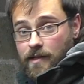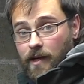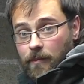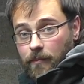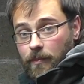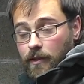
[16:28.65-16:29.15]

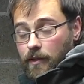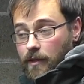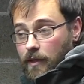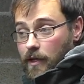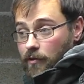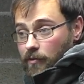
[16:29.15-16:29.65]
up,
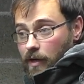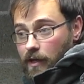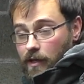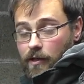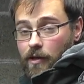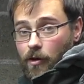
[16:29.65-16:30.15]
get it
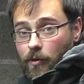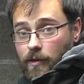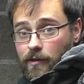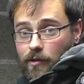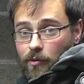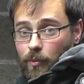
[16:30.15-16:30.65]
ready to go
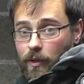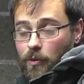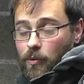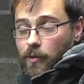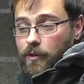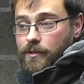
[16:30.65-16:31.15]
into the
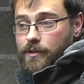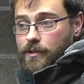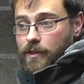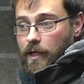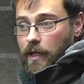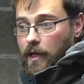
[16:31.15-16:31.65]
wheel
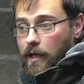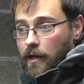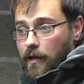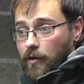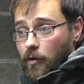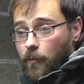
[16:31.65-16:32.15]
horse,
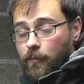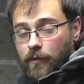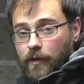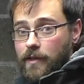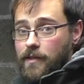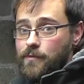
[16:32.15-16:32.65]
and
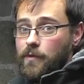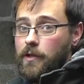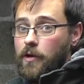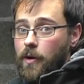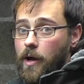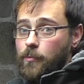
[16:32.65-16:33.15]
hopefully this
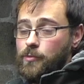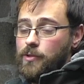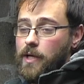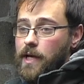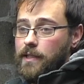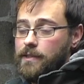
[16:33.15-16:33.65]
video helped you
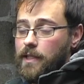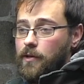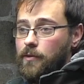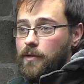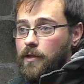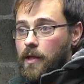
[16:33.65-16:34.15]
guys
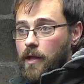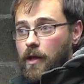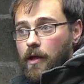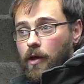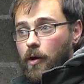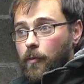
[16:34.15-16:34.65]
out.
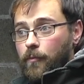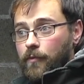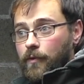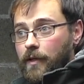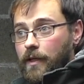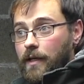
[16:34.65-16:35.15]

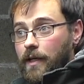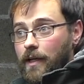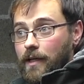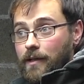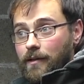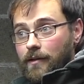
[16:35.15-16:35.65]
Hopefully
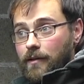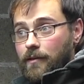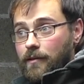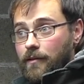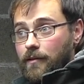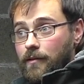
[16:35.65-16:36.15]
it,
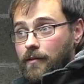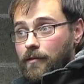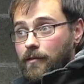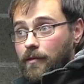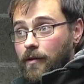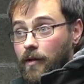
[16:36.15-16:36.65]

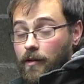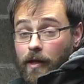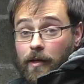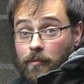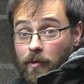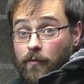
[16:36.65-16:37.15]

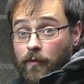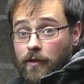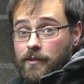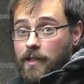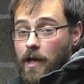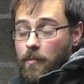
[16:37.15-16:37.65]
unlike the
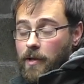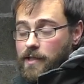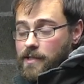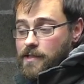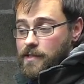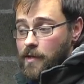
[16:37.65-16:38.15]
first time I
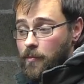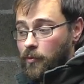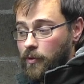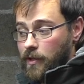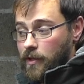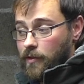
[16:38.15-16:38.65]

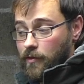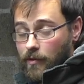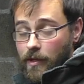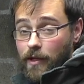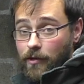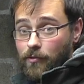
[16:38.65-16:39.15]
disassembled it,
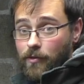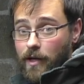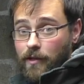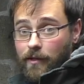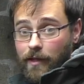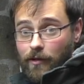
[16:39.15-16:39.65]

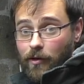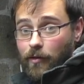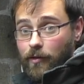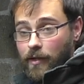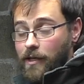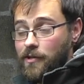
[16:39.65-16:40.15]
incorrectly and
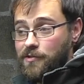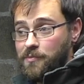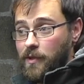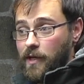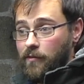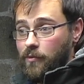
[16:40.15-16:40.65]
all the gears
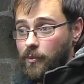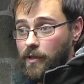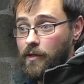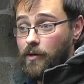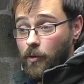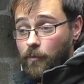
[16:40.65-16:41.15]
went
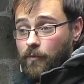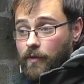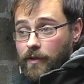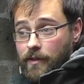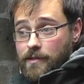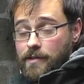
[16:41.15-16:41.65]
everywhere.
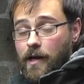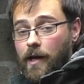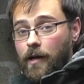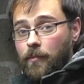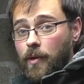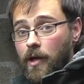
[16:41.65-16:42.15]
Hopefully this
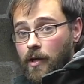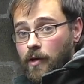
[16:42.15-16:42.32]
time